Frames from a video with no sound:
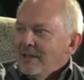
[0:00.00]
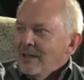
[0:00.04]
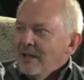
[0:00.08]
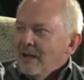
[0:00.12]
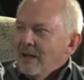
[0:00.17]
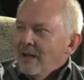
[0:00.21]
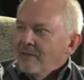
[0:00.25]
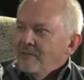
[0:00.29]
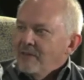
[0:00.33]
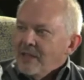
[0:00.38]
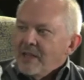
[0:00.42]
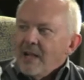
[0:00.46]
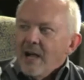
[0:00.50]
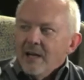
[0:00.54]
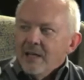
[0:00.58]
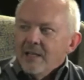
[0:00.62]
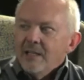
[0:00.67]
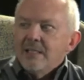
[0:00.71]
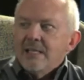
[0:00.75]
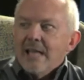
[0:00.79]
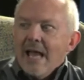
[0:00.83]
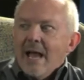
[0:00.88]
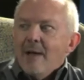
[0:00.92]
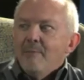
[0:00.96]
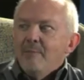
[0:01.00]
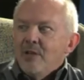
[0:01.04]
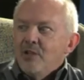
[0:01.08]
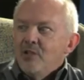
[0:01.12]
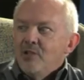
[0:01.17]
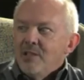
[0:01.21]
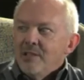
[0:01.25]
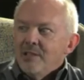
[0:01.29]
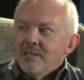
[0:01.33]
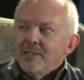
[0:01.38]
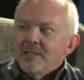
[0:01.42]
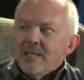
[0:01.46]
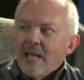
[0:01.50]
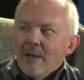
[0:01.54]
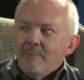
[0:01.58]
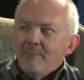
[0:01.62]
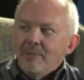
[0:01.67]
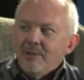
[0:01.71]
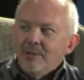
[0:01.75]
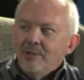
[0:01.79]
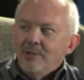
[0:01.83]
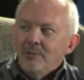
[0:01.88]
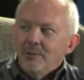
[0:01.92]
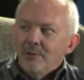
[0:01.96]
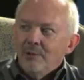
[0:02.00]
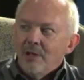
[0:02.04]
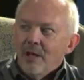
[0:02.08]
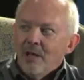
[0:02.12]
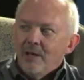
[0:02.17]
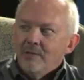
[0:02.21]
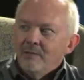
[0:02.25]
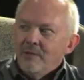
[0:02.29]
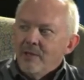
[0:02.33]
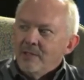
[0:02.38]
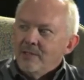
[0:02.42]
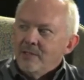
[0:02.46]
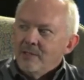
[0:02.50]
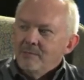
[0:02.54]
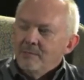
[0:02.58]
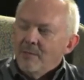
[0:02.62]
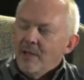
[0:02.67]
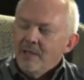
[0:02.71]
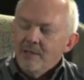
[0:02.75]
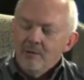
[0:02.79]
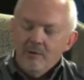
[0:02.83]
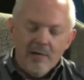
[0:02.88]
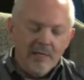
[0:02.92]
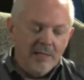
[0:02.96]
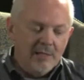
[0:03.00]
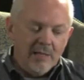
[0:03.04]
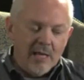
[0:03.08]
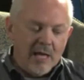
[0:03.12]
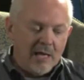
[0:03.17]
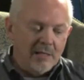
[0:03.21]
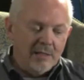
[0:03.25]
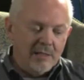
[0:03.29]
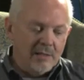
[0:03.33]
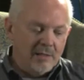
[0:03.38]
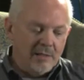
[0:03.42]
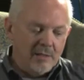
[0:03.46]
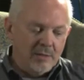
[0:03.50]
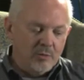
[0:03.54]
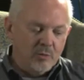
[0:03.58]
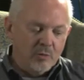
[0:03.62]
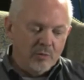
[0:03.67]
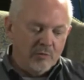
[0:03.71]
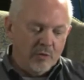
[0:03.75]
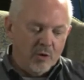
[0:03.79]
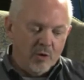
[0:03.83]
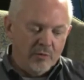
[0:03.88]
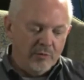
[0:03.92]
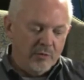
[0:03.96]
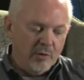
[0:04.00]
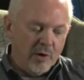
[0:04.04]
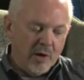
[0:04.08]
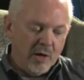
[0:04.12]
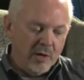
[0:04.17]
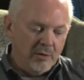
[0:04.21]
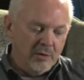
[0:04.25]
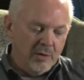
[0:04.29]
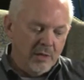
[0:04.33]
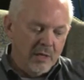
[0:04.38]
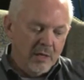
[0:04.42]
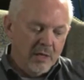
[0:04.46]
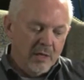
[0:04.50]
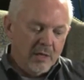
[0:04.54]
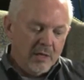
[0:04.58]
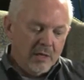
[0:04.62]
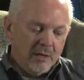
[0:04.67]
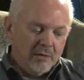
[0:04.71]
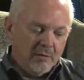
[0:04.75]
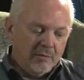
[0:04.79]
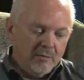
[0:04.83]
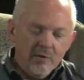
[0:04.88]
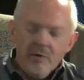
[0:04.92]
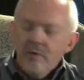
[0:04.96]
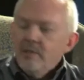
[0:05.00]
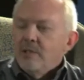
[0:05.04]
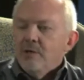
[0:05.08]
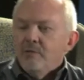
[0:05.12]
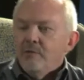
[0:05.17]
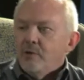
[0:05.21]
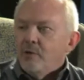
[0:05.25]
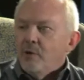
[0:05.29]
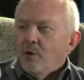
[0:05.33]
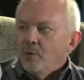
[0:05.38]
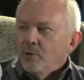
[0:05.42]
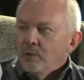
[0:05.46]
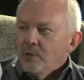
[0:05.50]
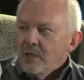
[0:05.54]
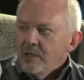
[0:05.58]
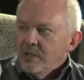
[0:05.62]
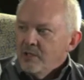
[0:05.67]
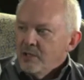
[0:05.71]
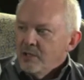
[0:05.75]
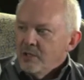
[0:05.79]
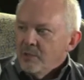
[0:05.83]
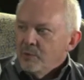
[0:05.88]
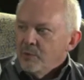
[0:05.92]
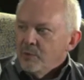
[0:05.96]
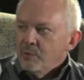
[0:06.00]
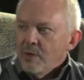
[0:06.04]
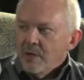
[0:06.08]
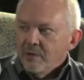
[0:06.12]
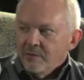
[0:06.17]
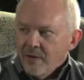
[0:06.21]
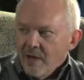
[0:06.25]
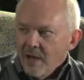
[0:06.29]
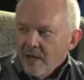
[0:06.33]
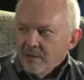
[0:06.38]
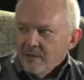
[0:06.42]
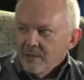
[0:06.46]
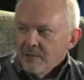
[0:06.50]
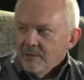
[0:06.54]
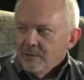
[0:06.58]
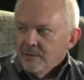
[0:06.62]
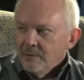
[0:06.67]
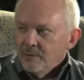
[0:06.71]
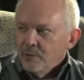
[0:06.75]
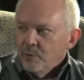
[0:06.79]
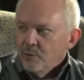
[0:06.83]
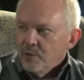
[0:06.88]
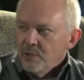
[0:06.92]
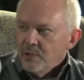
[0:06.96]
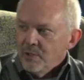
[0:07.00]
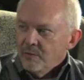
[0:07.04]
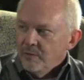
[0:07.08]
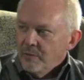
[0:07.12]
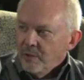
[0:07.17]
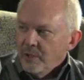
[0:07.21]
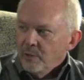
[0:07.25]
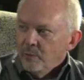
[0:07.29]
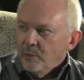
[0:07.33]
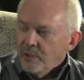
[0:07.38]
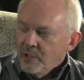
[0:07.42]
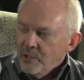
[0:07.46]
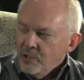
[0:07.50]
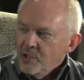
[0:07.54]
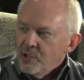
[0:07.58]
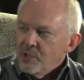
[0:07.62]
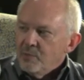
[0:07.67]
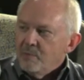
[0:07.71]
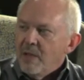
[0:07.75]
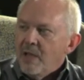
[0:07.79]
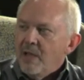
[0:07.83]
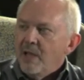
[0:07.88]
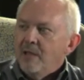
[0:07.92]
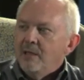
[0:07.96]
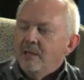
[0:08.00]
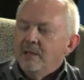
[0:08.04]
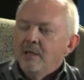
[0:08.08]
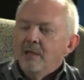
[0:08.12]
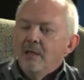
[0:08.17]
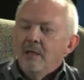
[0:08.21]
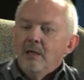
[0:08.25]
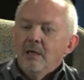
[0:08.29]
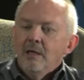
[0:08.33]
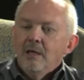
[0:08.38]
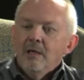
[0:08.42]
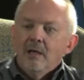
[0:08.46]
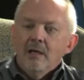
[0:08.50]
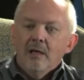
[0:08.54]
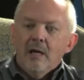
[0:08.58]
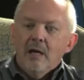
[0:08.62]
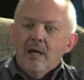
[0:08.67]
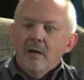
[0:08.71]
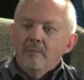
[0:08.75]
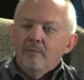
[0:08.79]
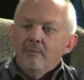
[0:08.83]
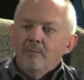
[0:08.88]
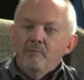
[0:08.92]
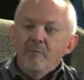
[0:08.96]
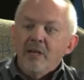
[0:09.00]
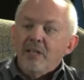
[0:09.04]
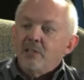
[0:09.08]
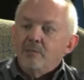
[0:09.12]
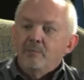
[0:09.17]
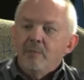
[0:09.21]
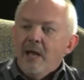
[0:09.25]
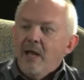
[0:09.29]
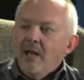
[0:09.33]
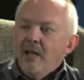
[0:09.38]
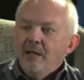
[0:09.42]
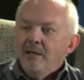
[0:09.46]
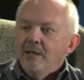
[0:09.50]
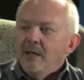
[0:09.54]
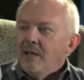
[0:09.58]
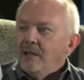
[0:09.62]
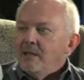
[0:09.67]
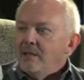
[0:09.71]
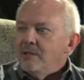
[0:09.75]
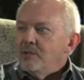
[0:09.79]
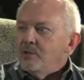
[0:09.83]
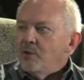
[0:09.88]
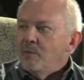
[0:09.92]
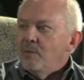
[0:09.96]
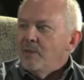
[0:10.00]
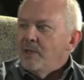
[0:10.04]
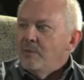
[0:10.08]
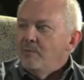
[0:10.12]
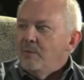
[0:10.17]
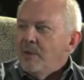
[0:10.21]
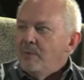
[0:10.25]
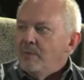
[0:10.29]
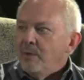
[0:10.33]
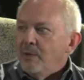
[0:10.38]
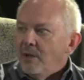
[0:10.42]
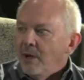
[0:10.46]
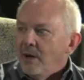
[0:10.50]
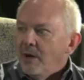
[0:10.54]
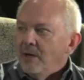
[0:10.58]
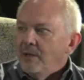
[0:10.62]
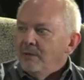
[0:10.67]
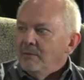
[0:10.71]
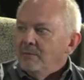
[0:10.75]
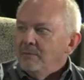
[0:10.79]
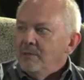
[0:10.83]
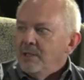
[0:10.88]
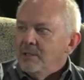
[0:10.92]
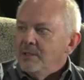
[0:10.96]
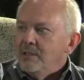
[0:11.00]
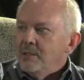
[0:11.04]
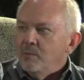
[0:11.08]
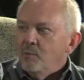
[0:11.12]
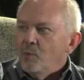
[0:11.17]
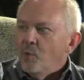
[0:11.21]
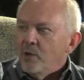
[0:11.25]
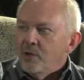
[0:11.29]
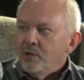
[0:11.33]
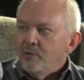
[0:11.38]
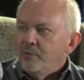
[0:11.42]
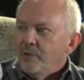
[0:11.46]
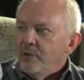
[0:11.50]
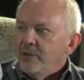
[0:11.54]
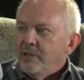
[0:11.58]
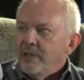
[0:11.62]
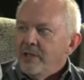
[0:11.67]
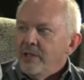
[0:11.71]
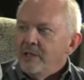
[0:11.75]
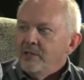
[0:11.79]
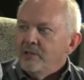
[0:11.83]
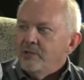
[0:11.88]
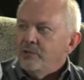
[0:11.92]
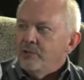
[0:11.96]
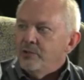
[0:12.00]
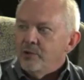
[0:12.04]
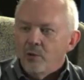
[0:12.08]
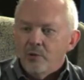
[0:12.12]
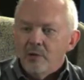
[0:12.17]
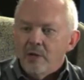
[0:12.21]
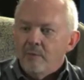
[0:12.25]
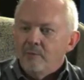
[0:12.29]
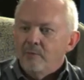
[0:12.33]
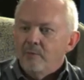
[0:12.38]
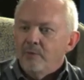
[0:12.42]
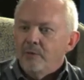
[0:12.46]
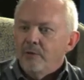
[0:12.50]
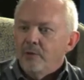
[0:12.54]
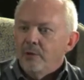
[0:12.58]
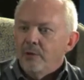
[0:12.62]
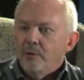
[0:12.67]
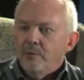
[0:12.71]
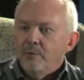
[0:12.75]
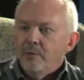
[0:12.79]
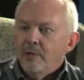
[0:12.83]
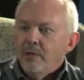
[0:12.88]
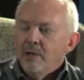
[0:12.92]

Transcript: of the kind of damage that has happened to a lot of us. And my great sadnesses revolve around a very difficult relationship with my father, who was a very religious man. Mixed bag, like so many people are. Did some wonderful things, showed up for